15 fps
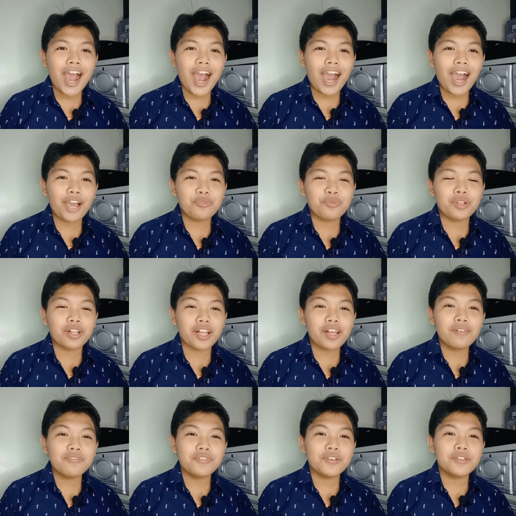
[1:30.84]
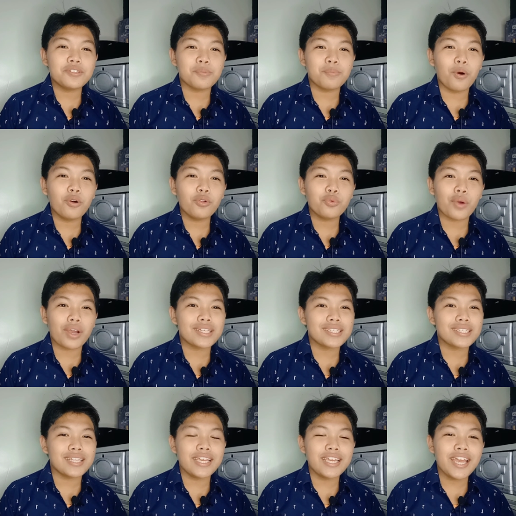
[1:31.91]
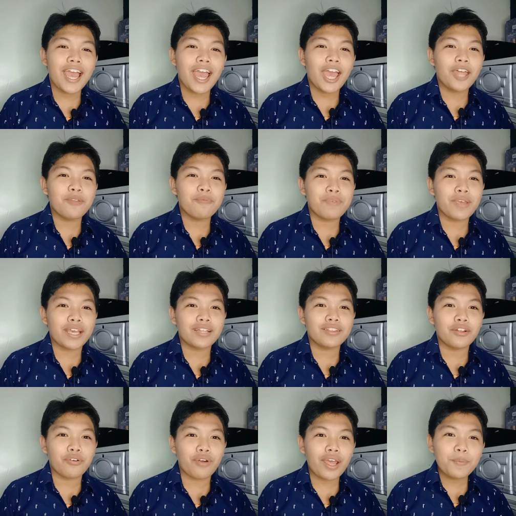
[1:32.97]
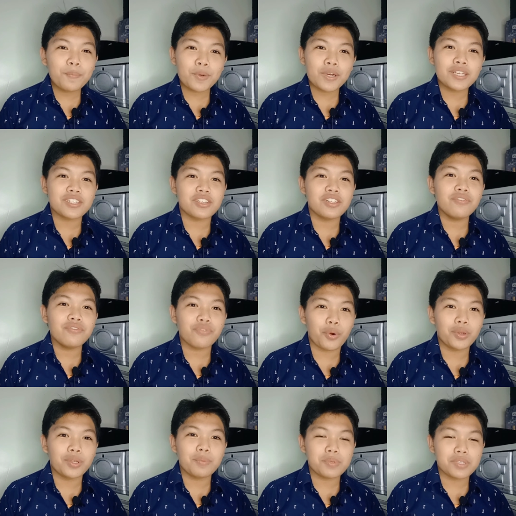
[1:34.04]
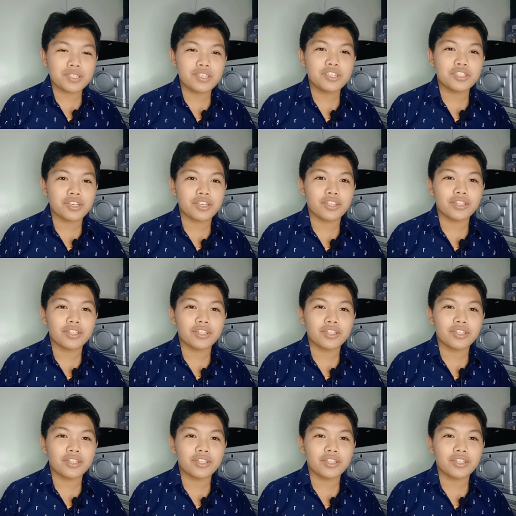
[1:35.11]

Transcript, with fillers: I will help you to vote wisely and pick the right person for the position.